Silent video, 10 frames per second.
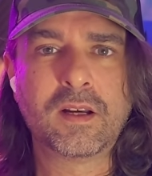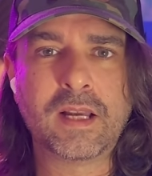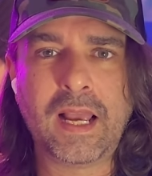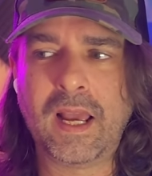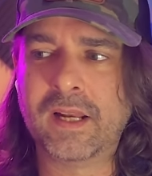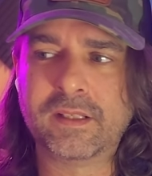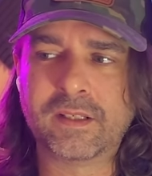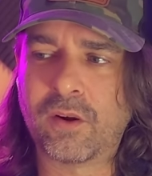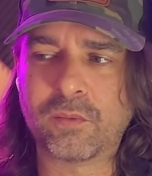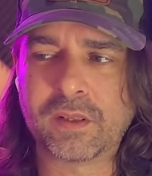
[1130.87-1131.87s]
and you
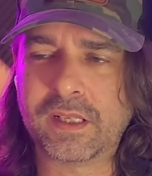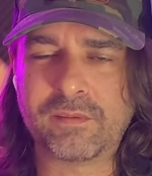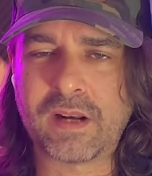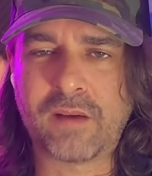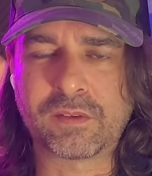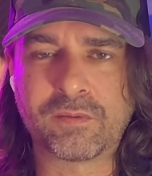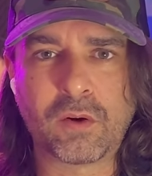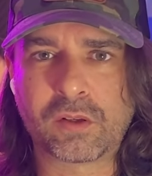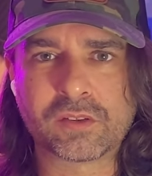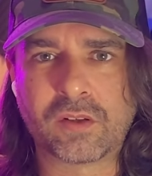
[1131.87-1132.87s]
don't really even have to
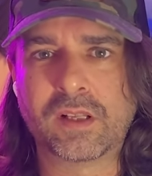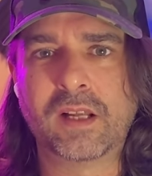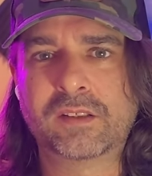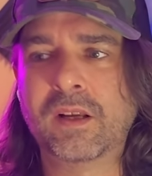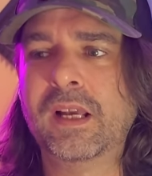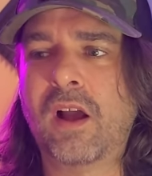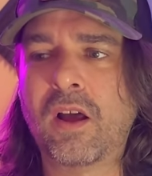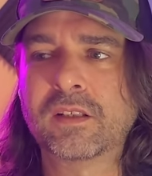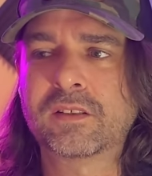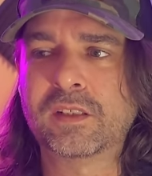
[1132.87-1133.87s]
focus on that.
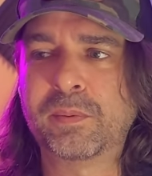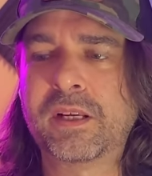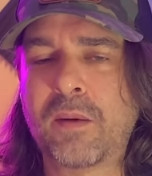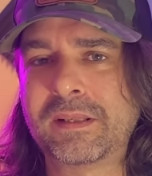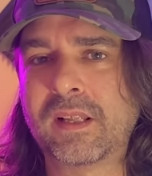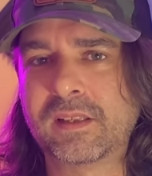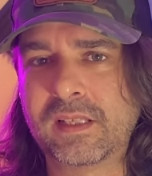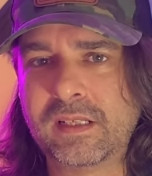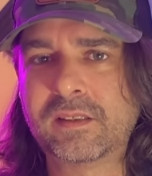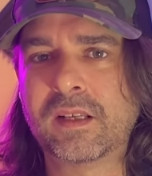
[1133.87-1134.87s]
Honestly, it's becoming the
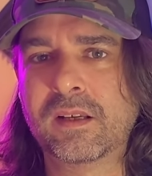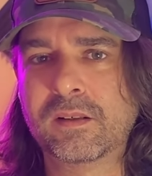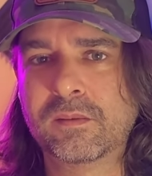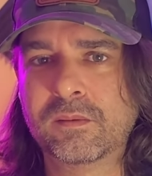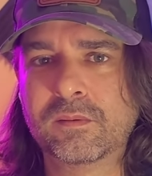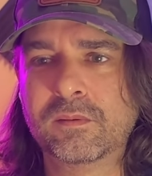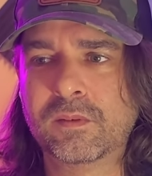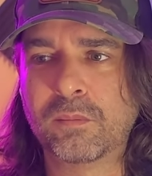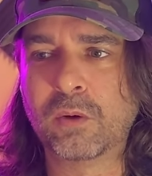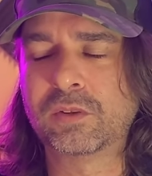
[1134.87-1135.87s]
least
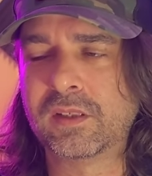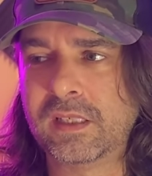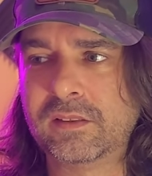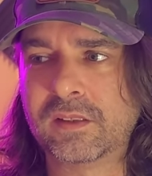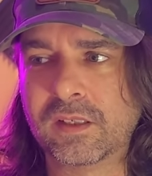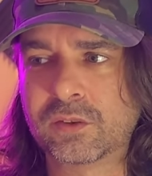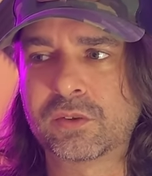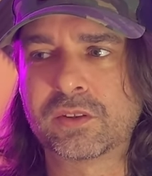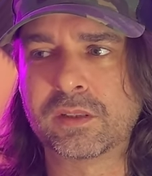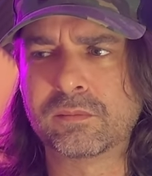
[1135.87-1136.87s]

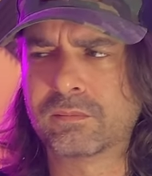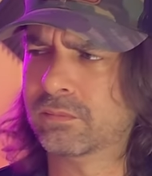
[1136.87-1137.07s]
interesting